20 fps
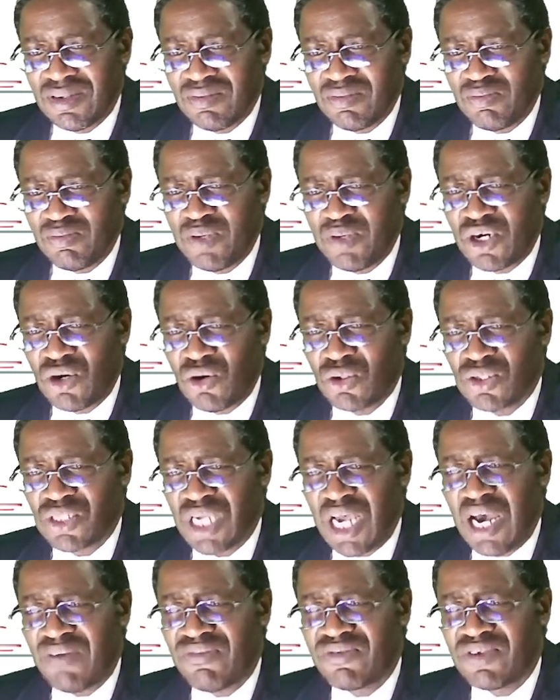because
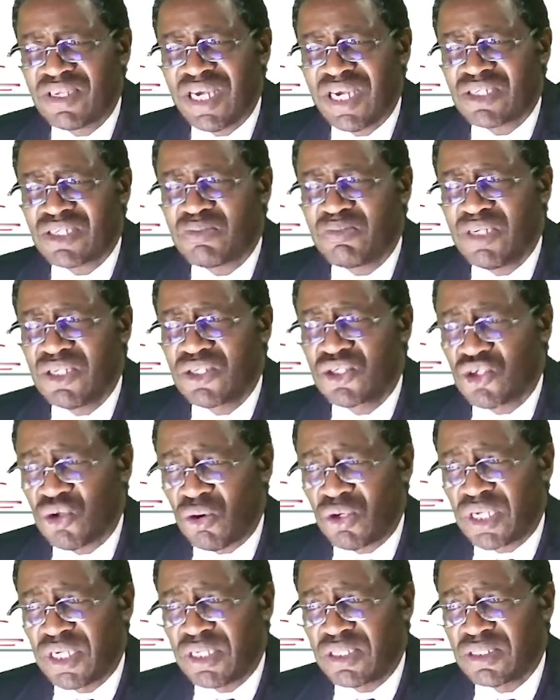I've just been
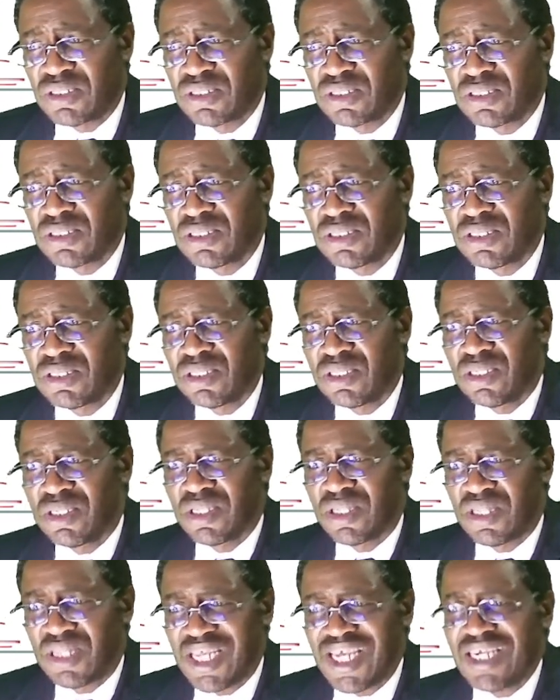talking
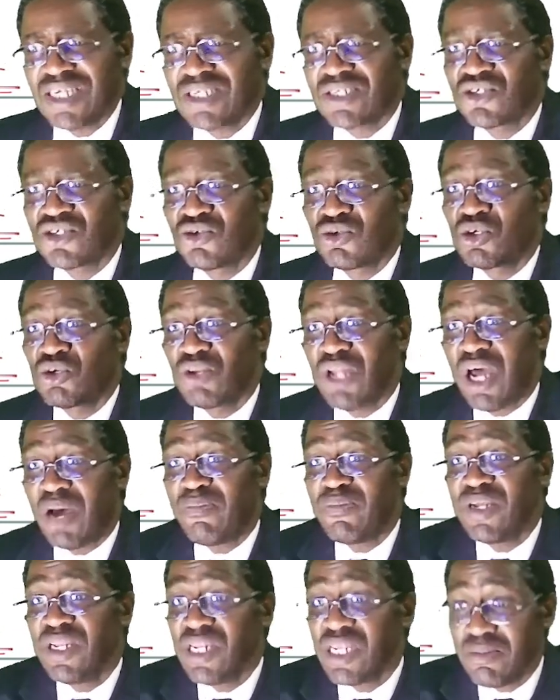things you should have
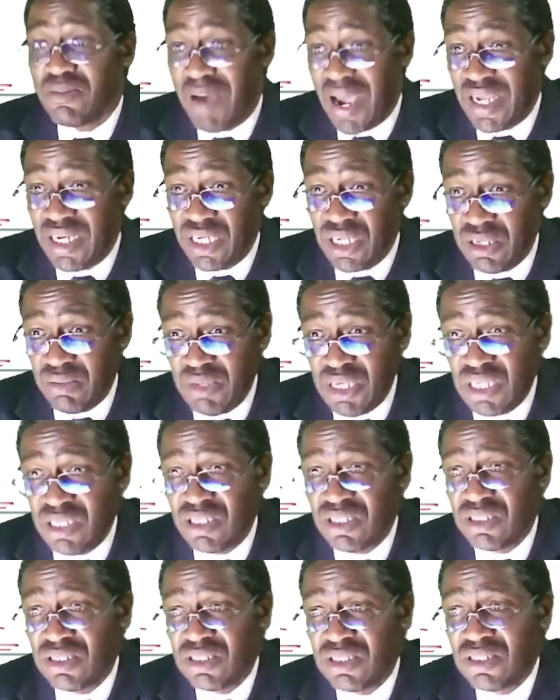been reminding me.
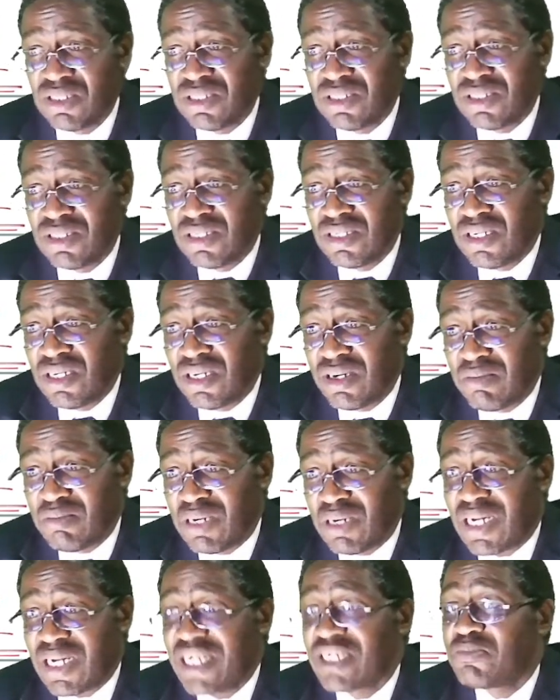
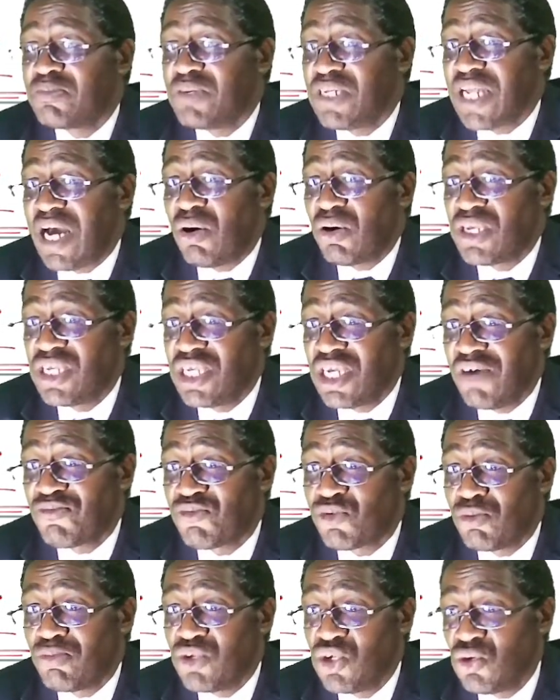But let me now hear
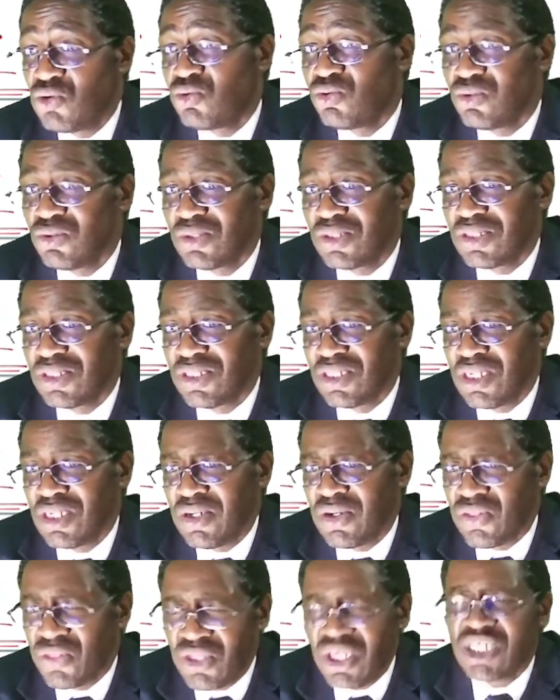from you.
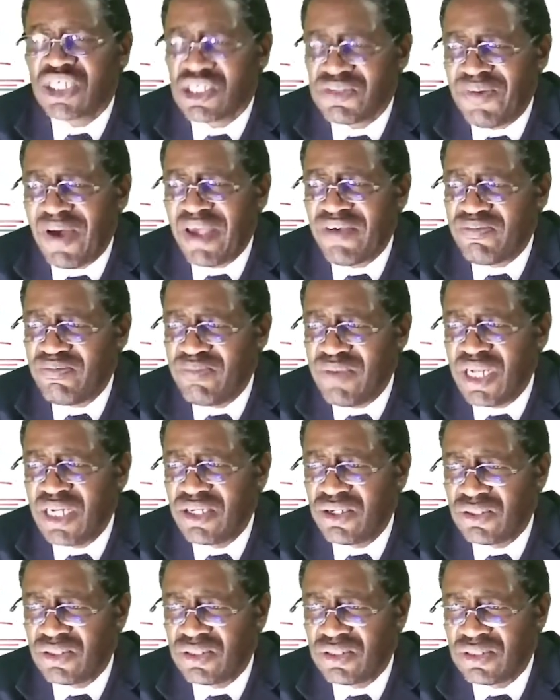This 5
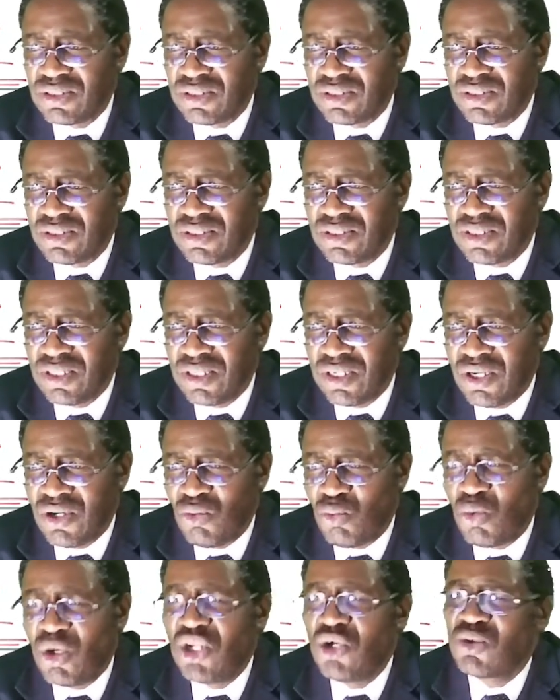million,
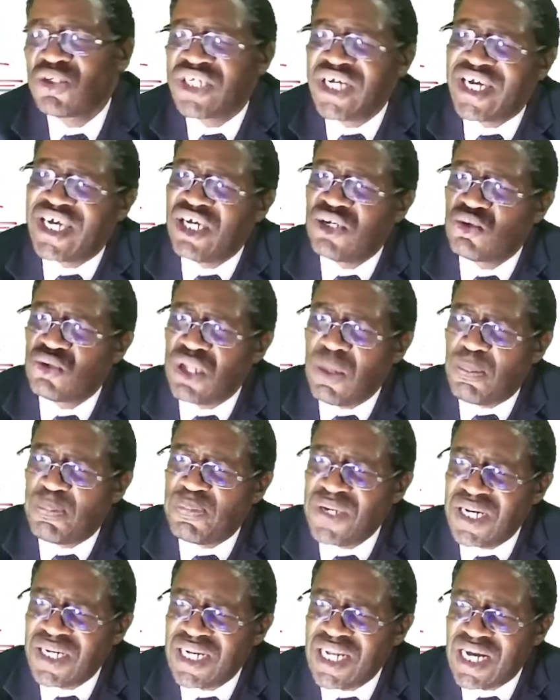will you take it to the
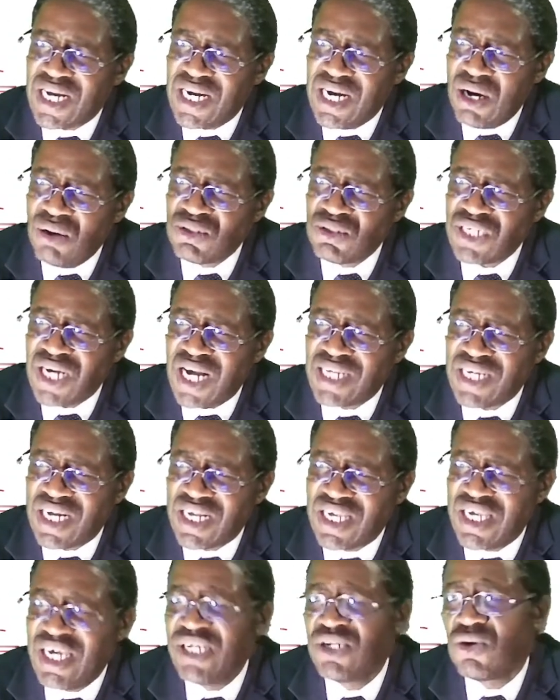P&L account as a
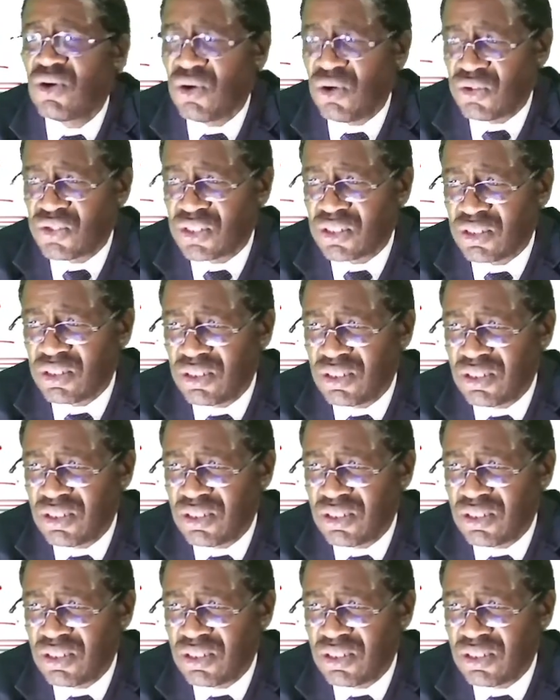gain or loss?